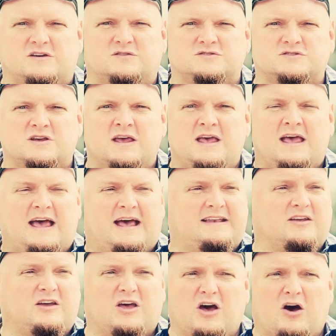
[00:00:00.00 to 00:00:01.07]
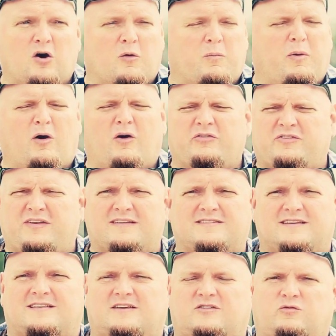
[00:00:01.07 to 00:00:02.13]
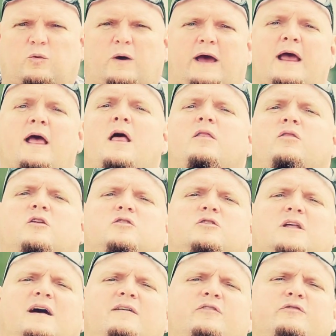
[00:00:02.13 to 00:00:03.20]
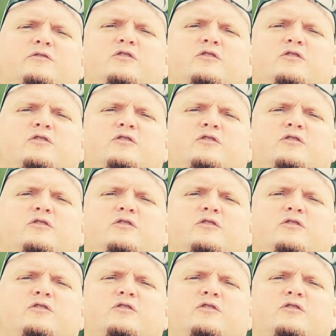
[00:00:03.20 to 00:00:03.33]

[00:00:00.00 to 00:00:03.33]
zones and to go. Paul says it this way: the love